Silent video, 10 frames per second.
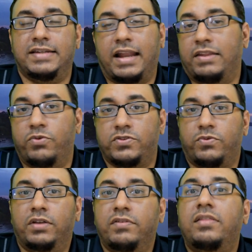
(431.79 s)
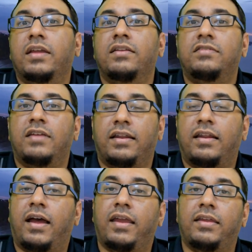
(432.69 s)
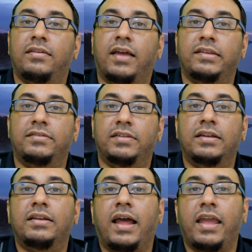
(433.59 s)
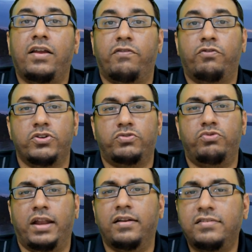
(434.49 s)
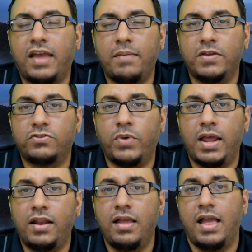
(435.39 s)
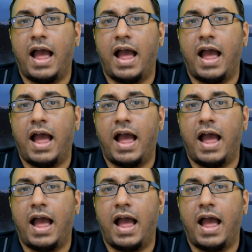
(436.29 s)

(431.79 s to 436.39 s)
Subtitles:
that was one of the things that I didn't like. Of course, render time as well.